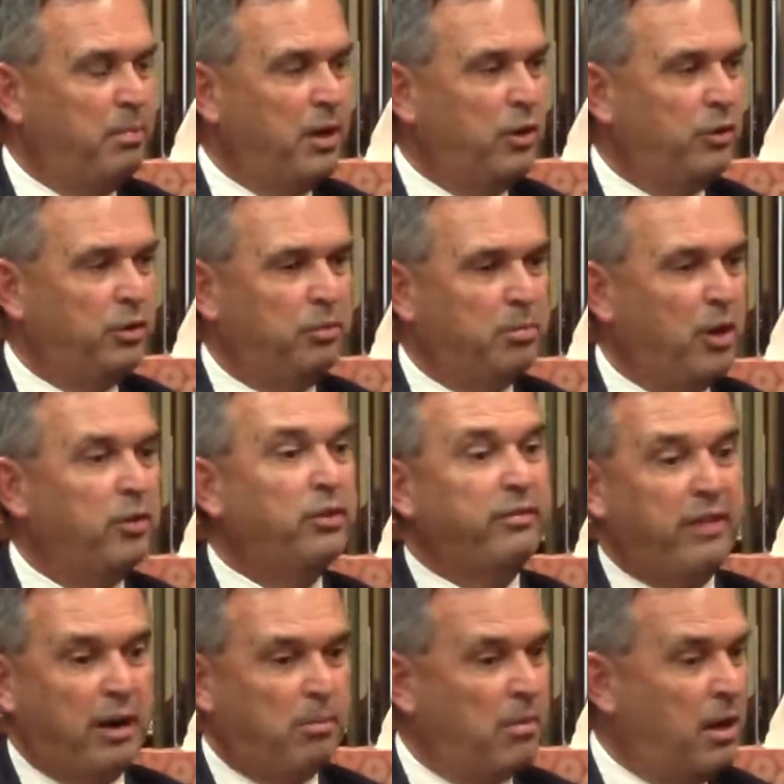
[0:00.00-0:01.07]
Both of
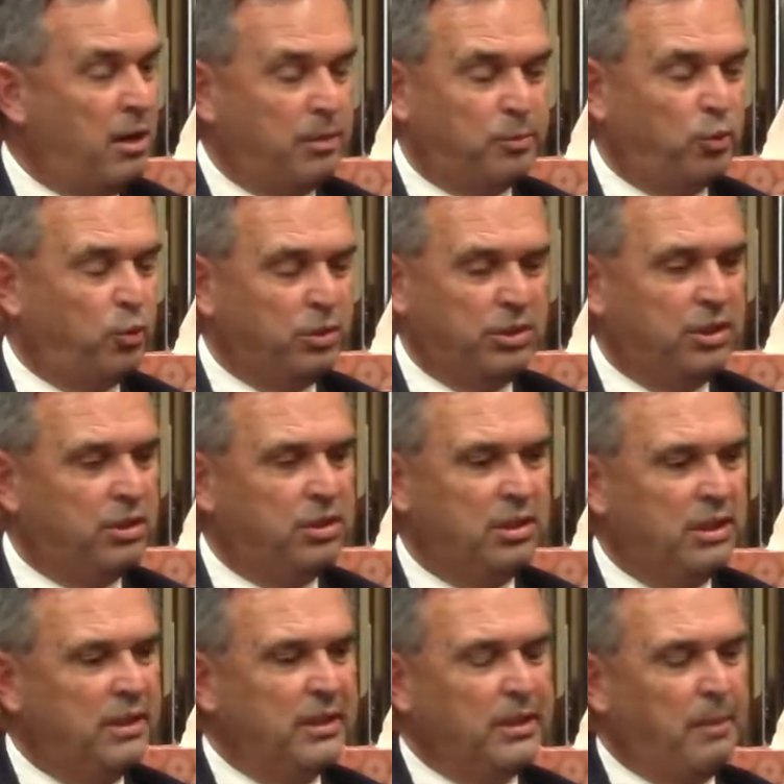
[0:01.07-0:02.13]
our moms were just
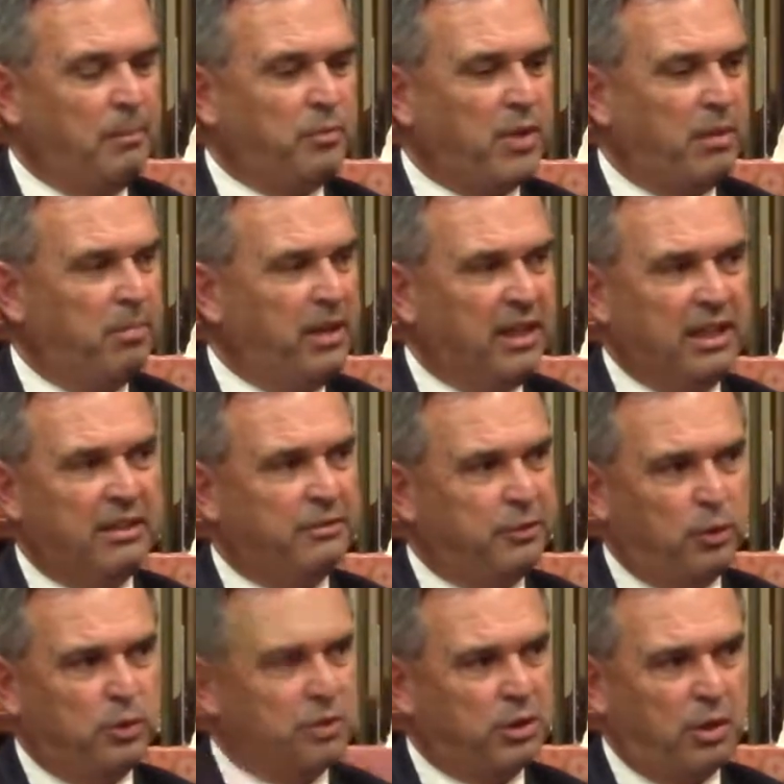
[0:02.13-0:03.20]
a big
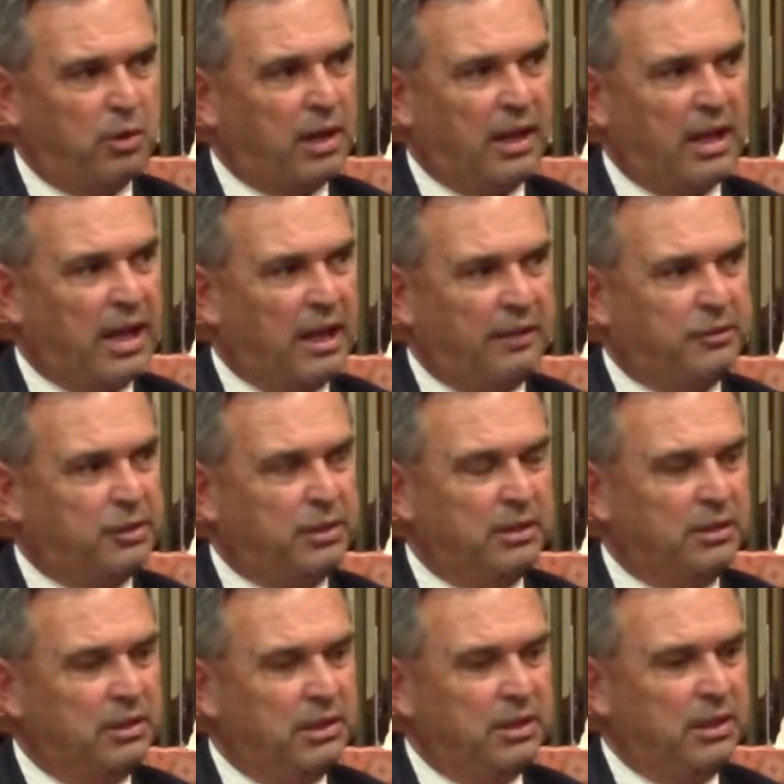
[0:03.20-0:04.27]
influence on our lives, and
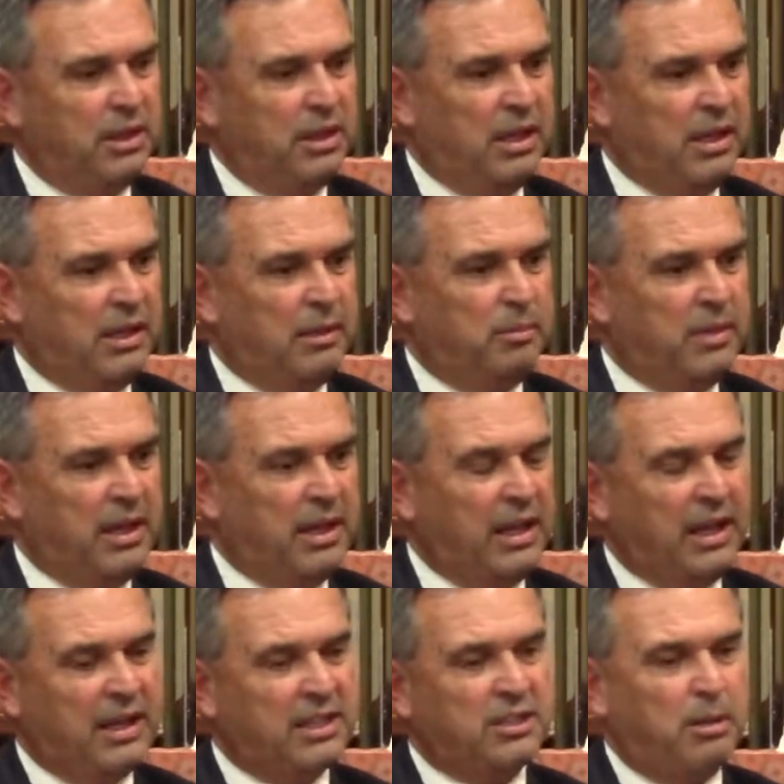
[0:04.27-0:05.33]

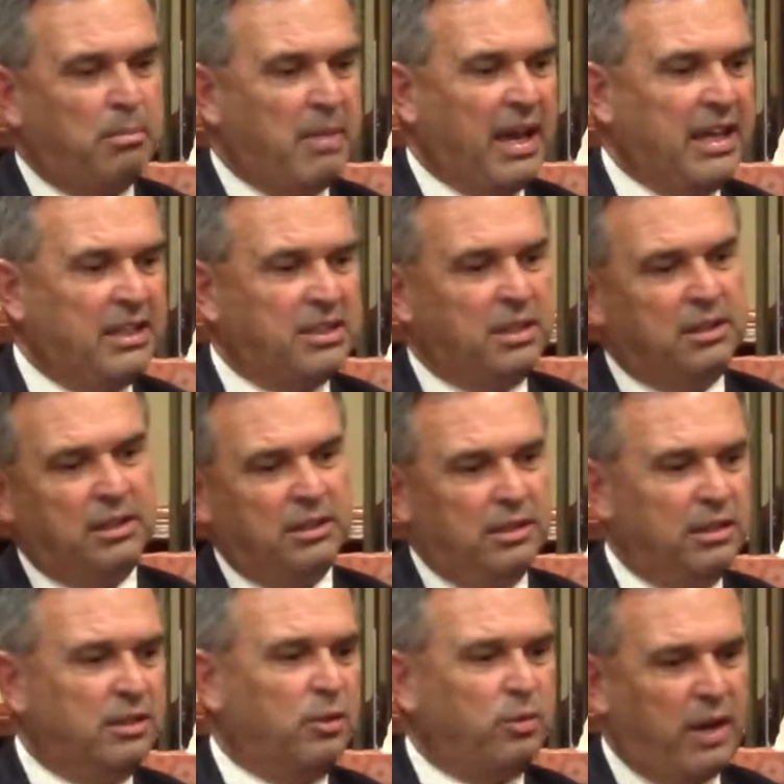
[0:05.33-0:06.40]
it's amazing to
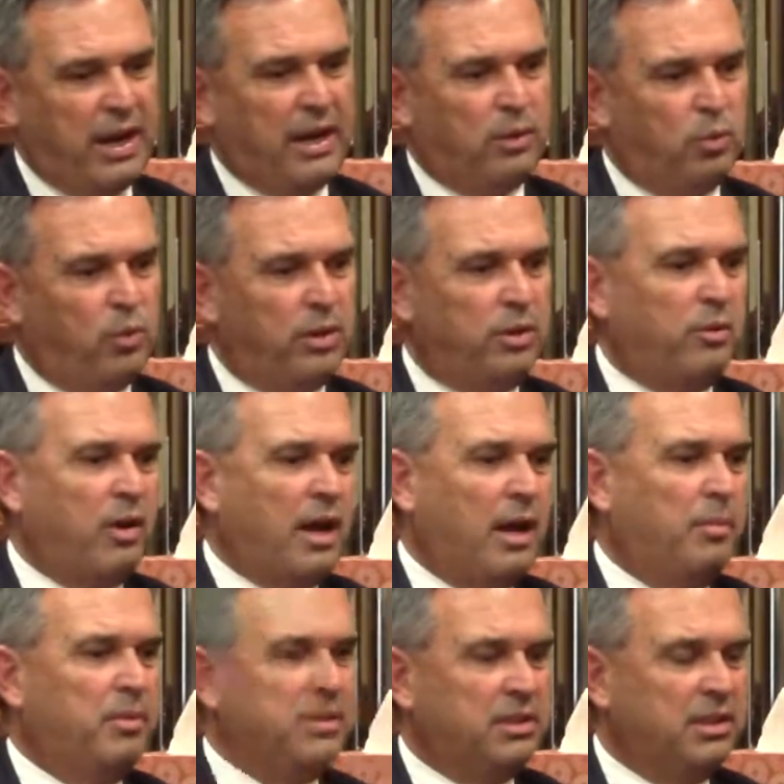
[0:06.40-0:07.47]
look around Warner
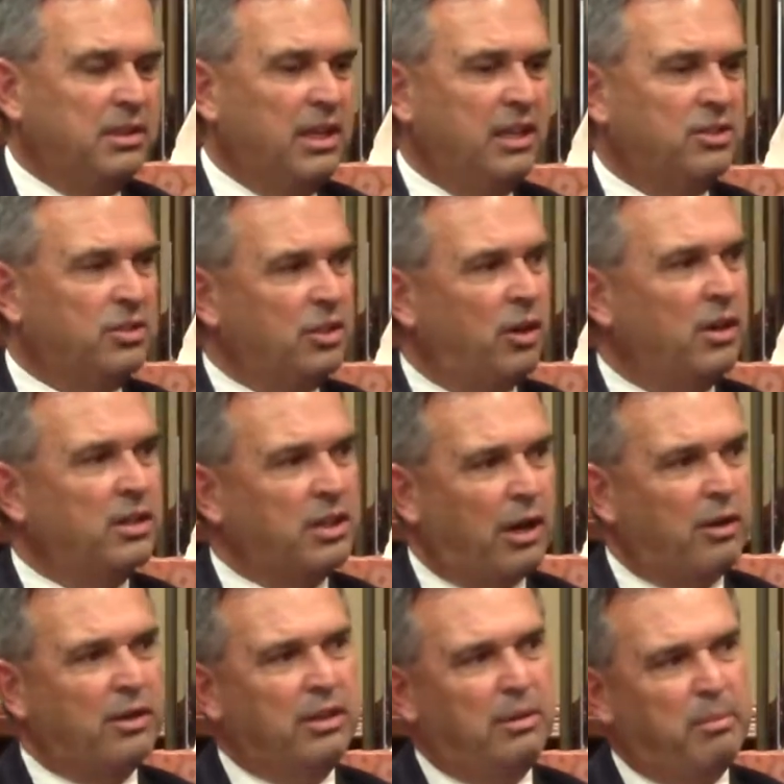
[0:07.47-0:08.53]
Robins and start
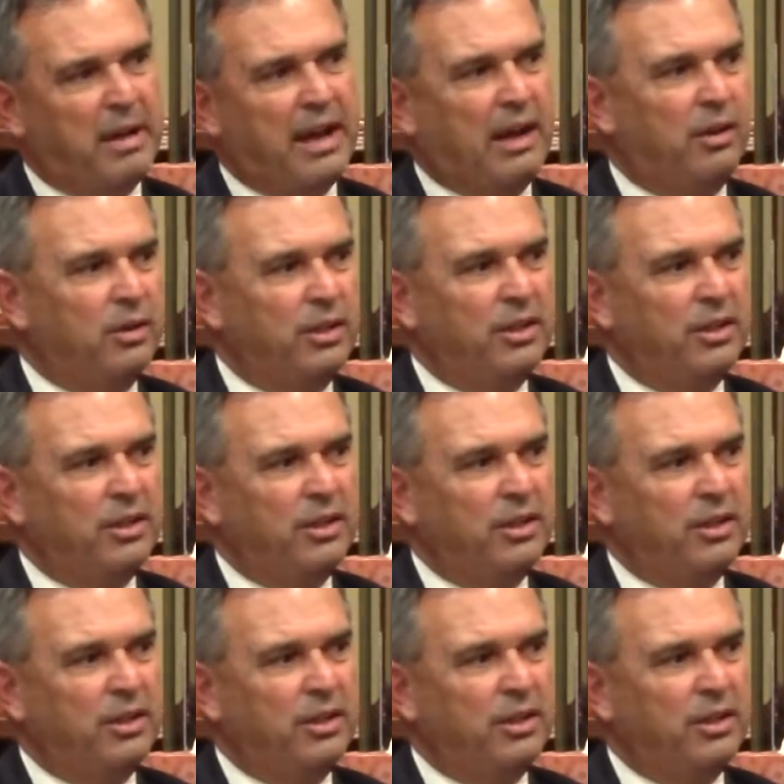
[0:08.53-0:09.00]
talking about